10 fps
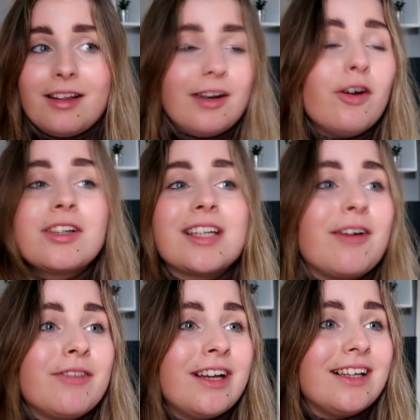
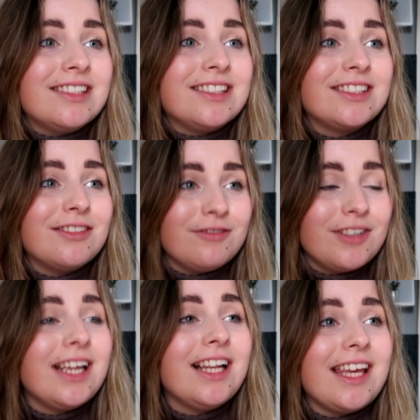Lockdown has
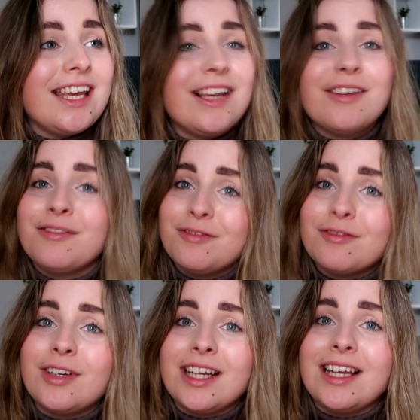really,
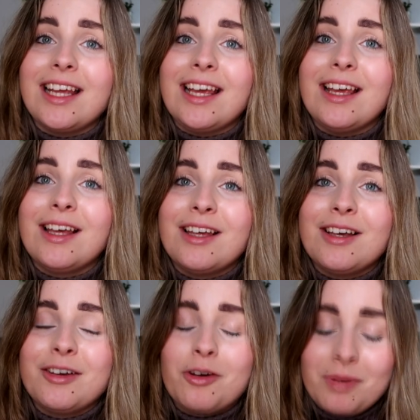really
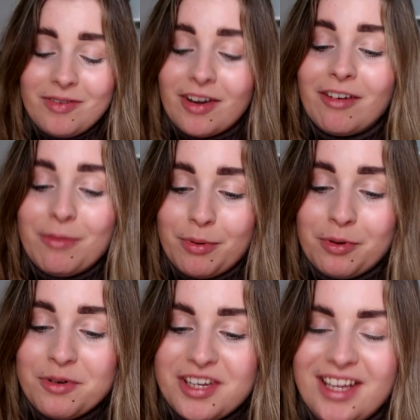got me very
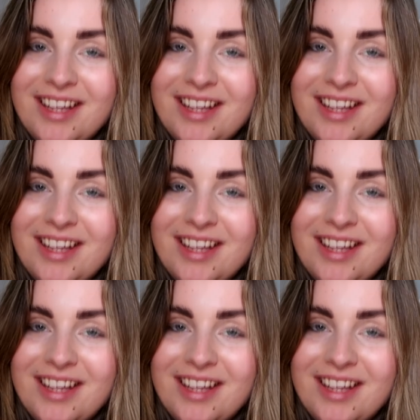bored.